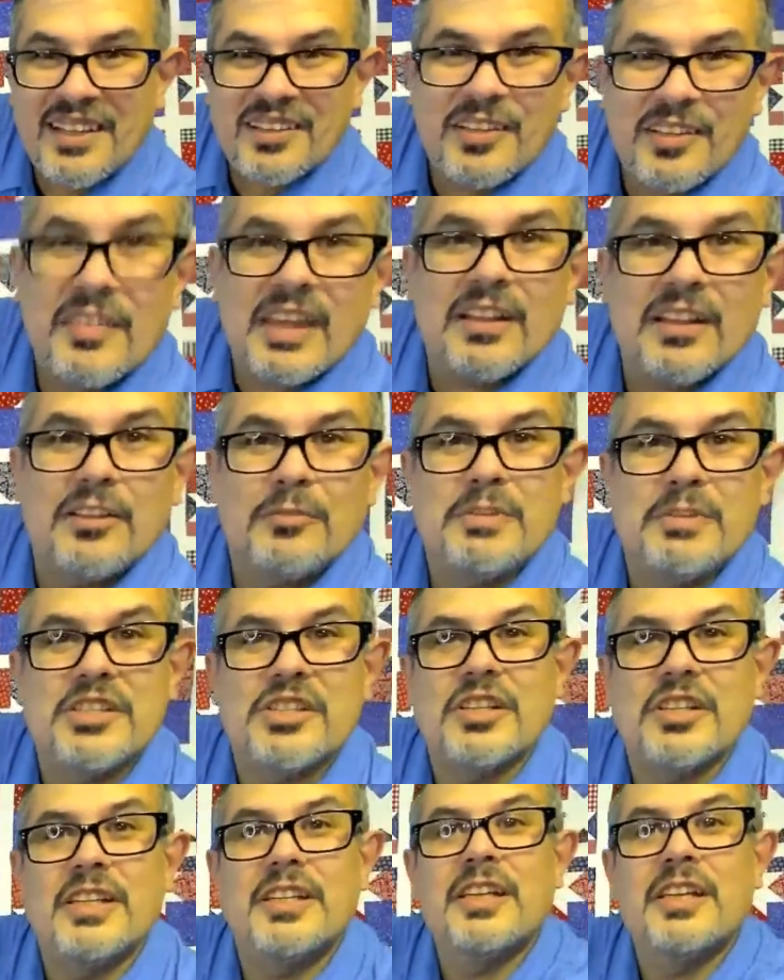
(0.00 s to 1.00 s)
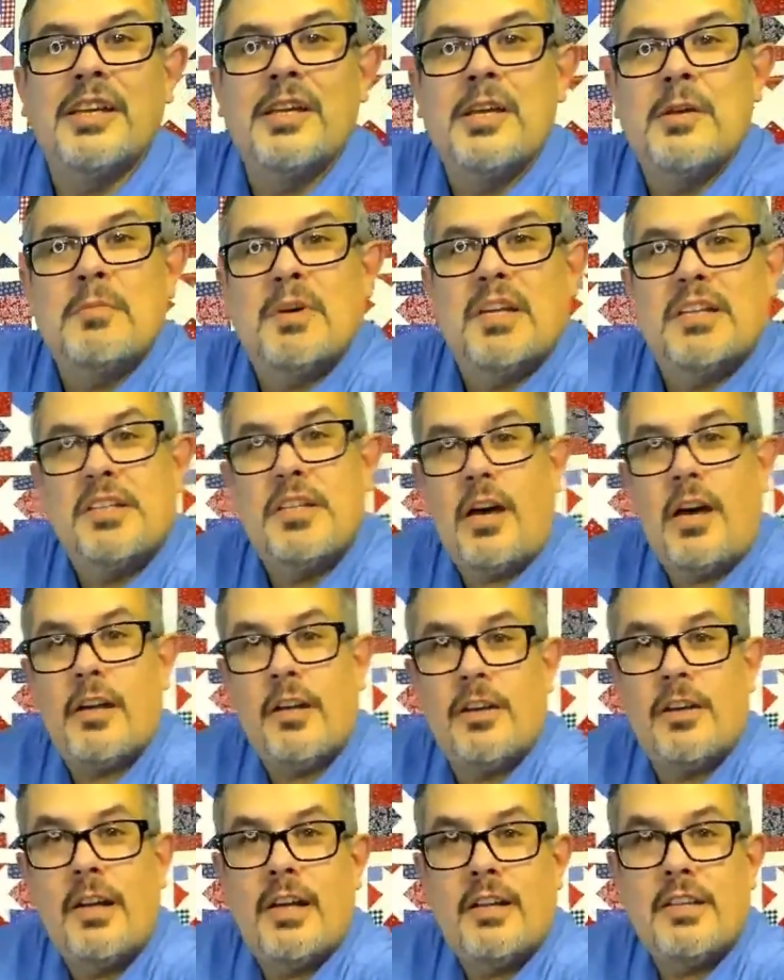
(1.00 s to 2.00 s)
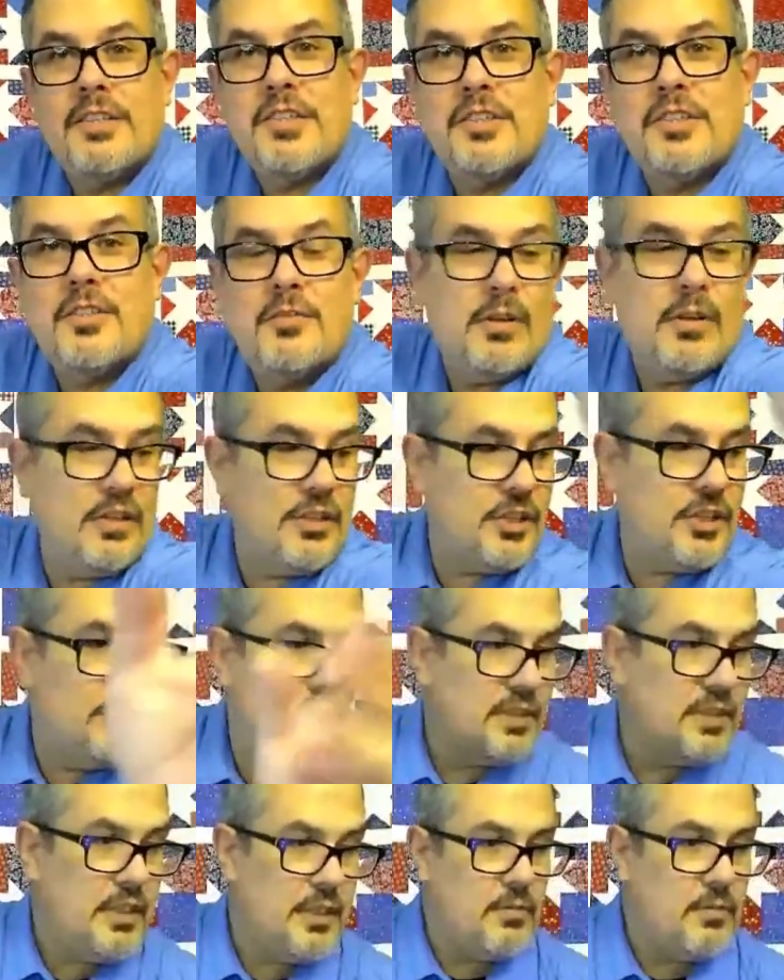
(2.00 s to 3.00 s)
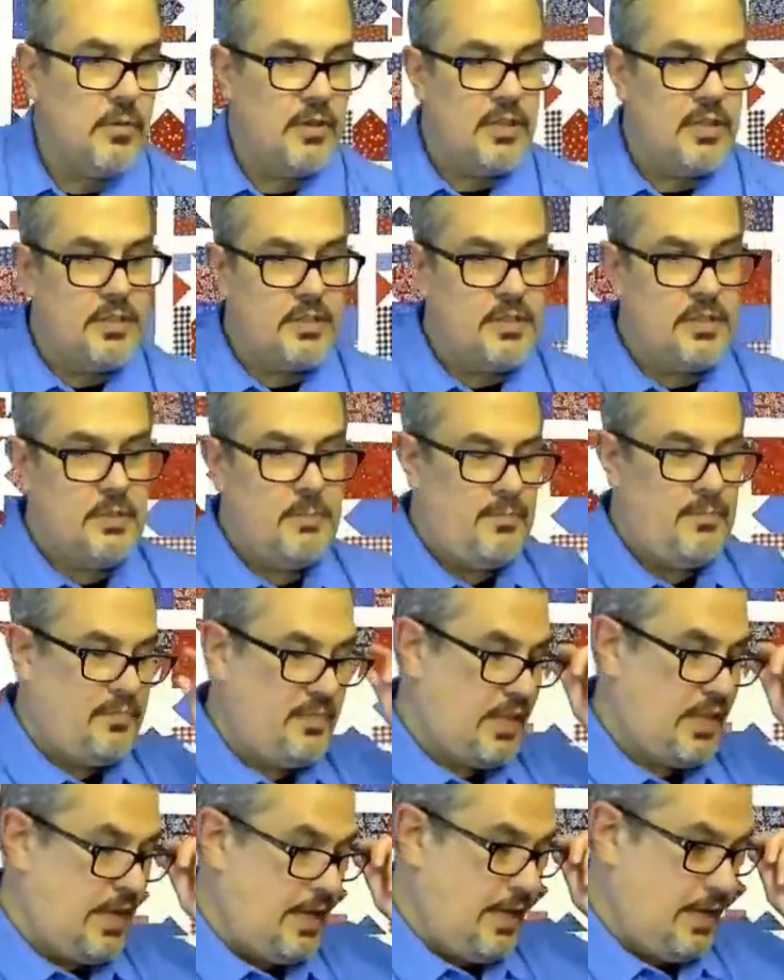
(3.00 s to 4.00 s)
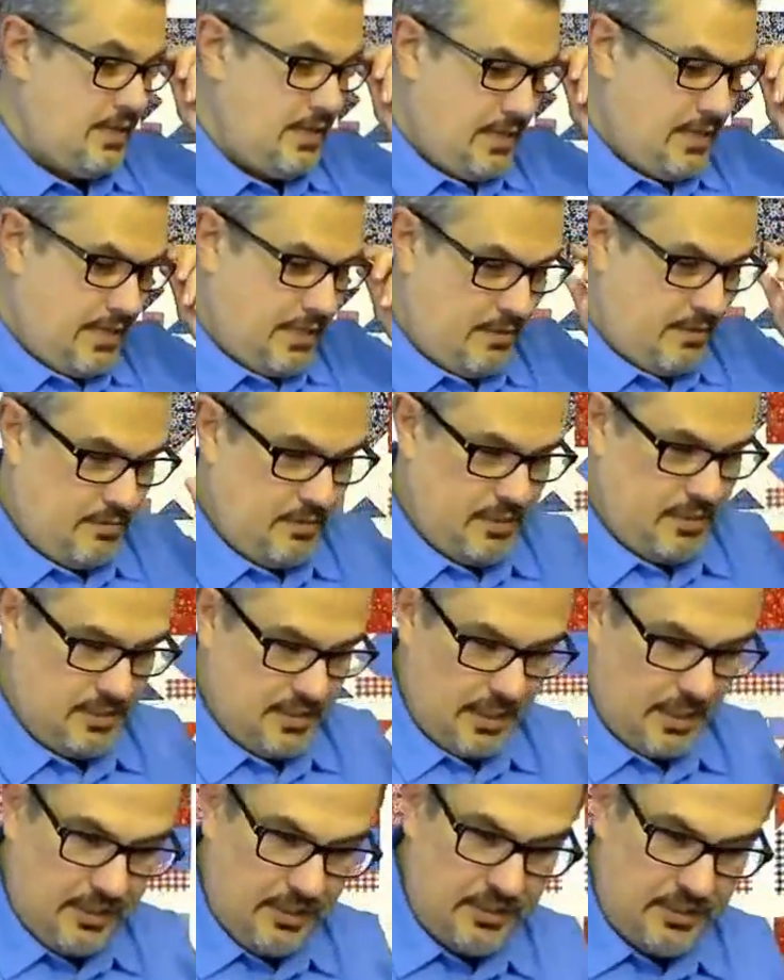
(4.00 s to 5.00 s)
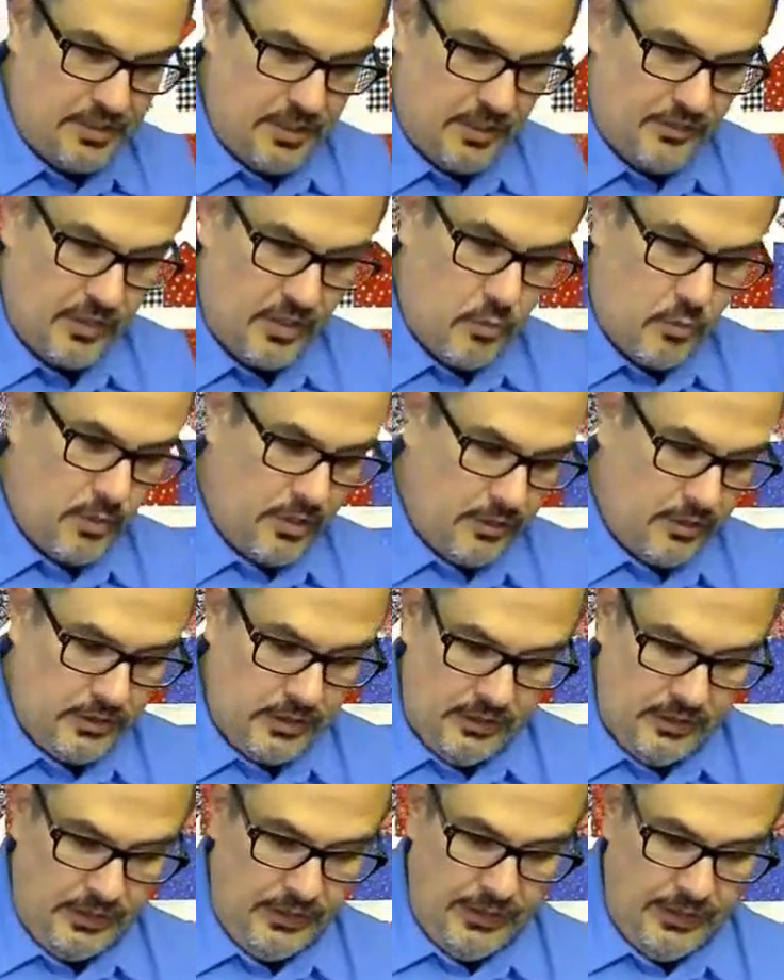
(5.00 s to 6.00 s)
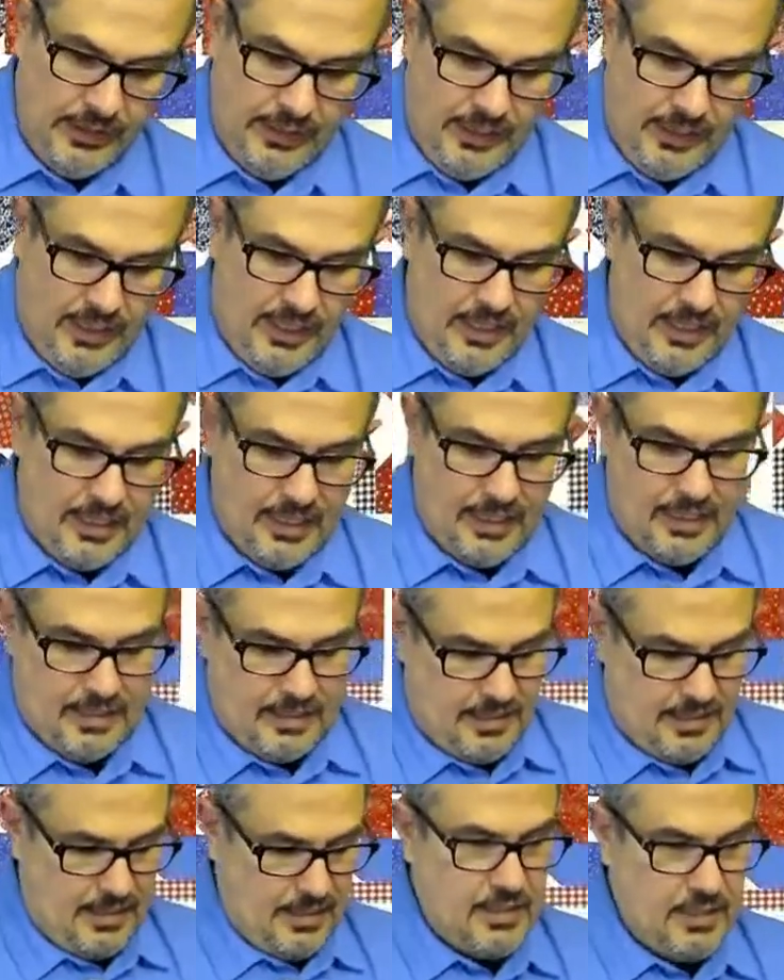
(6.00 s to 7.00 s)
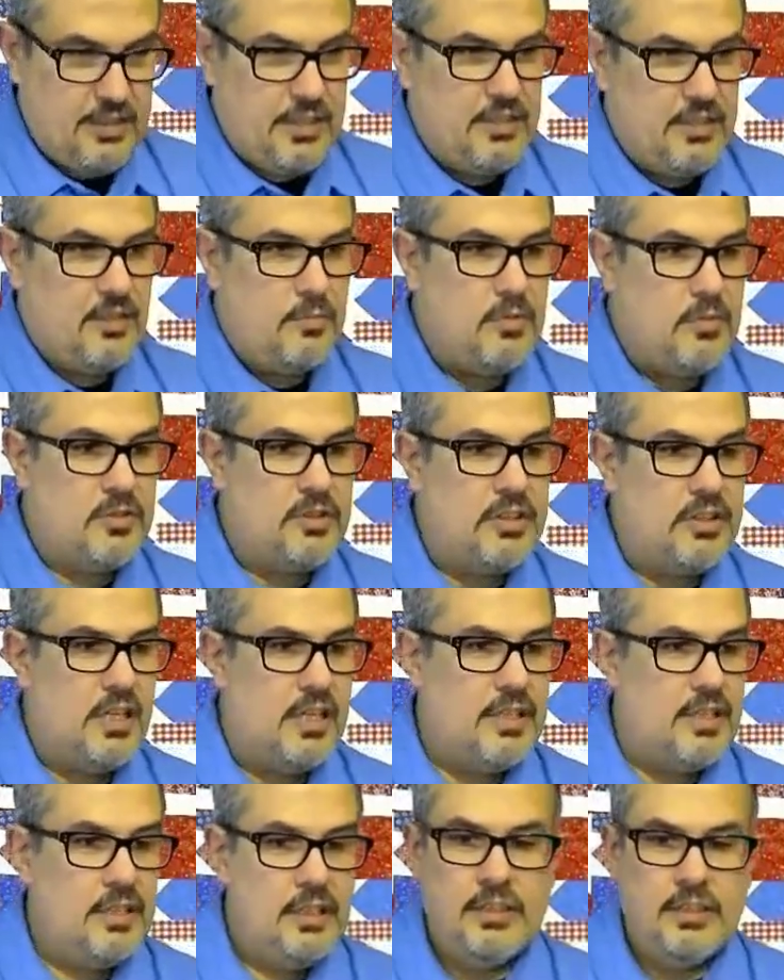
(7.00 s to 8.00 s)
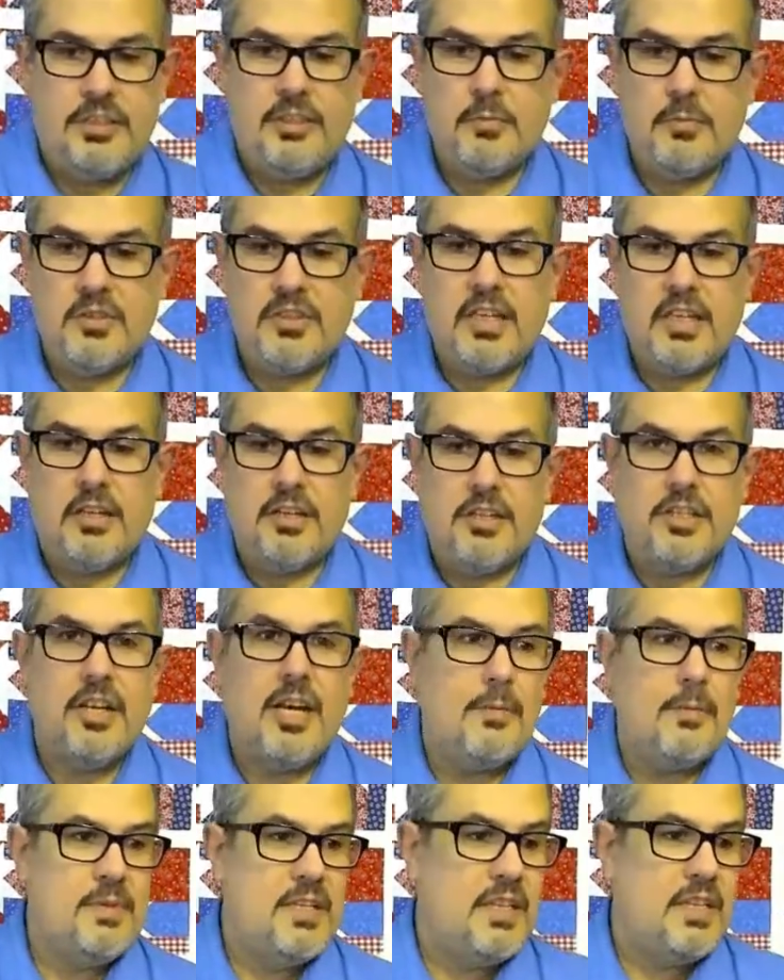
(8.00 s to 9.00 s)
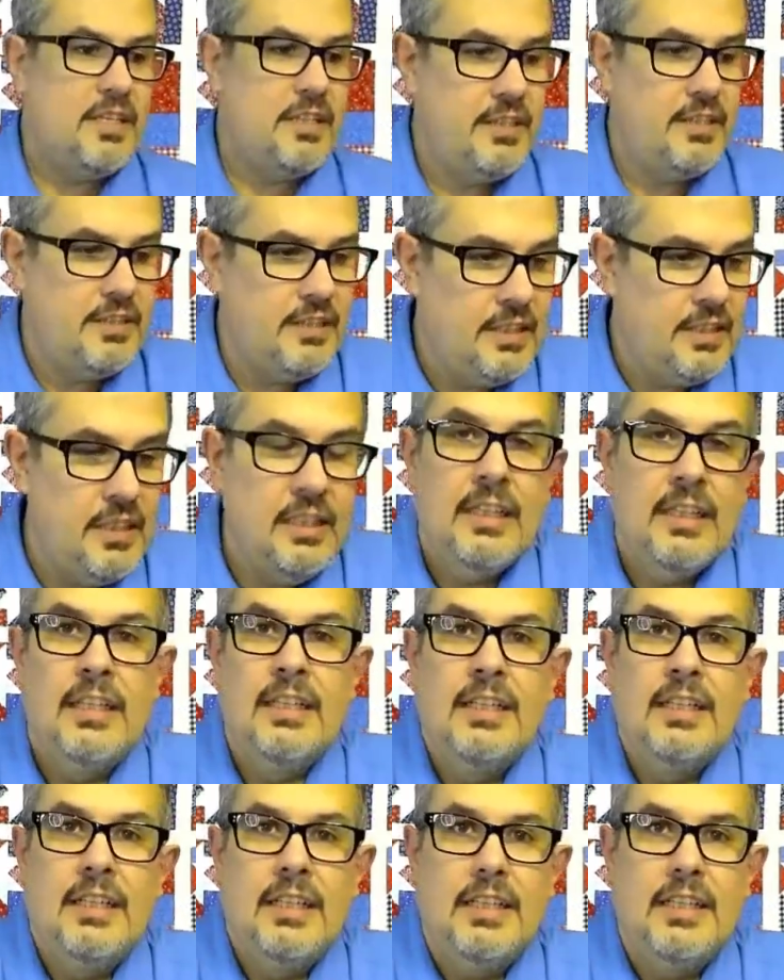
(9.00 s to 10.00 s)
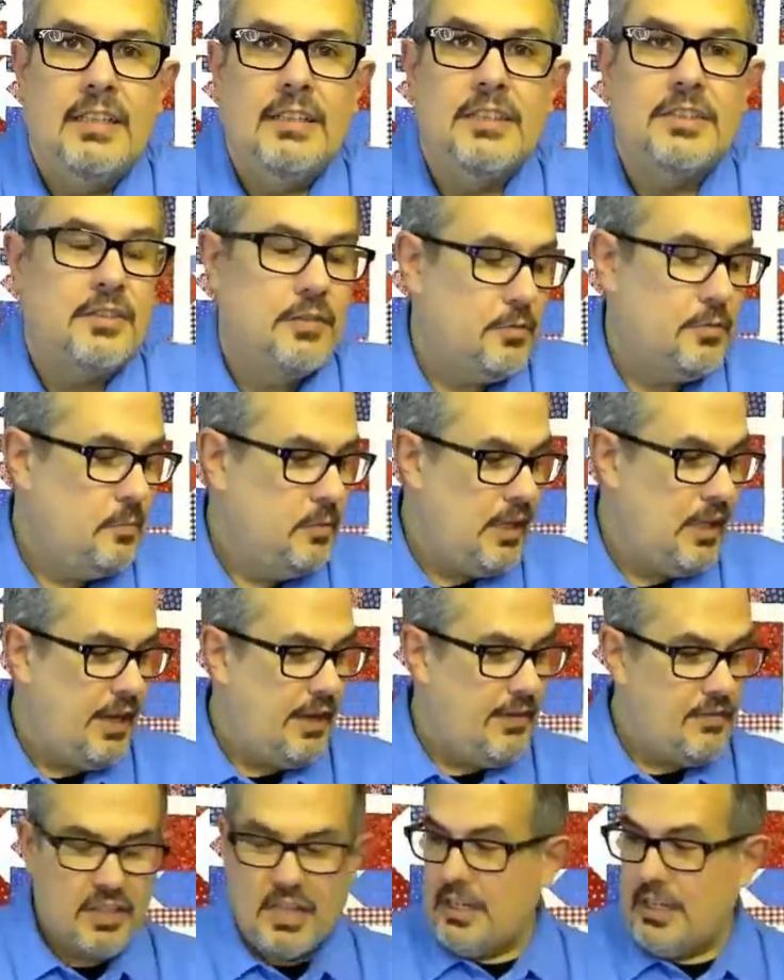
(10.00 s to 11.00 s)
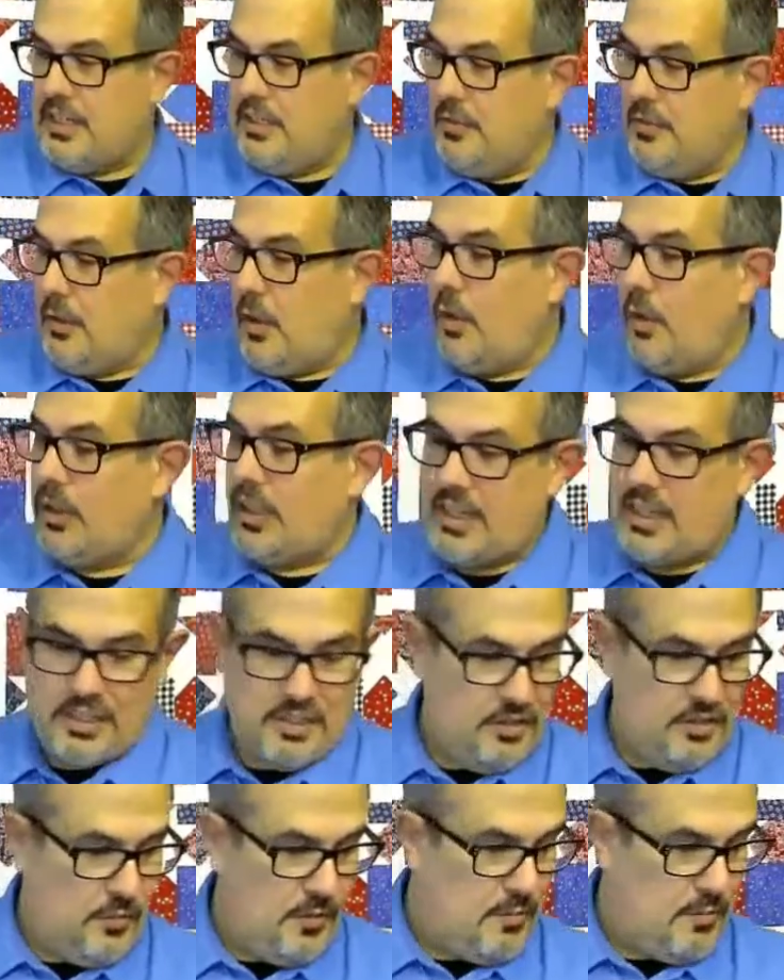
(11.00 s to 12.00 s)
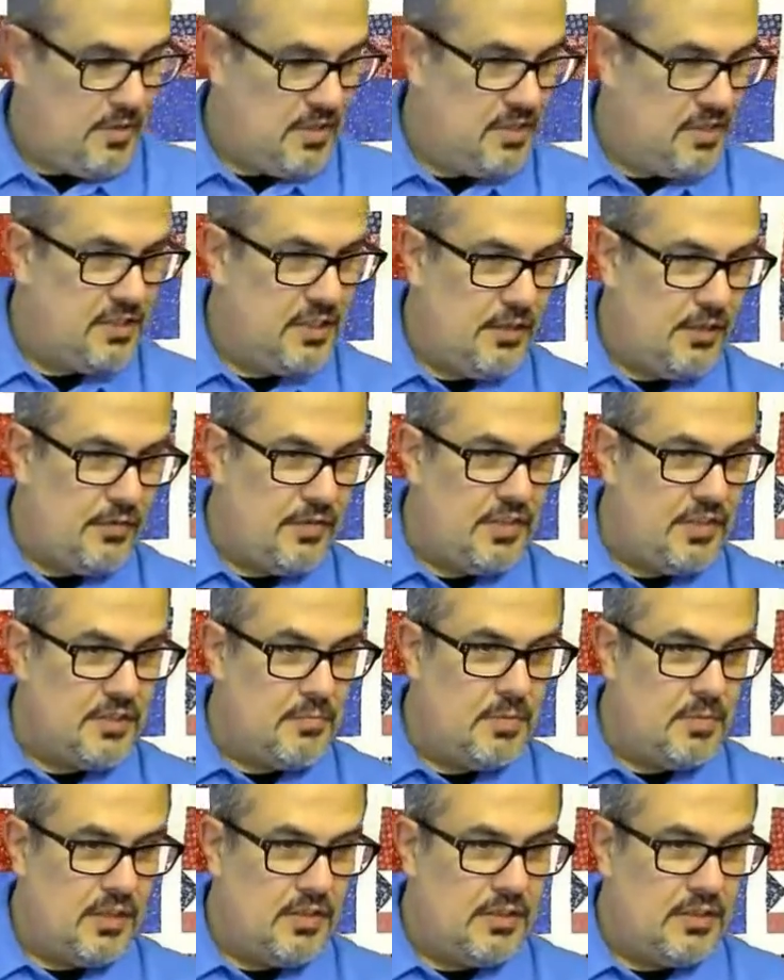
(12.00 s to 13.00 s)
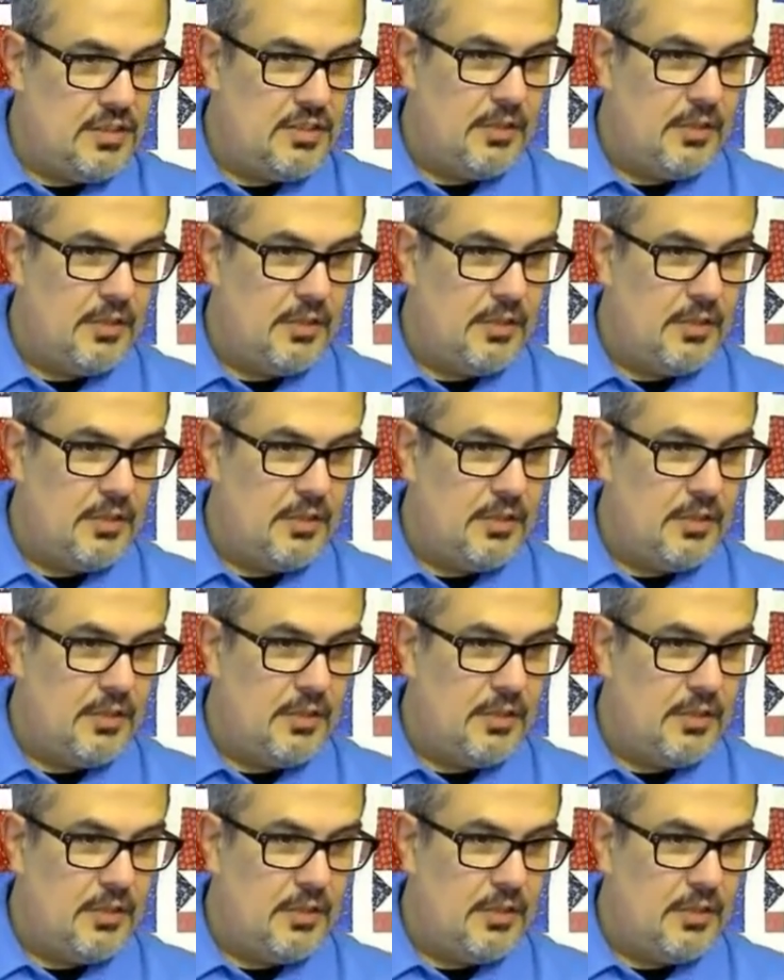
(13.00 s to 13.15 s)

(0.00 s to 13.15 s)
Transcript: I love that little machine. But taught her how to sew while she was here with us, and designed herself a quilt. And she's almost done. She almost got her top done. And so I haven't got to do a whole lot of sewing myself this month.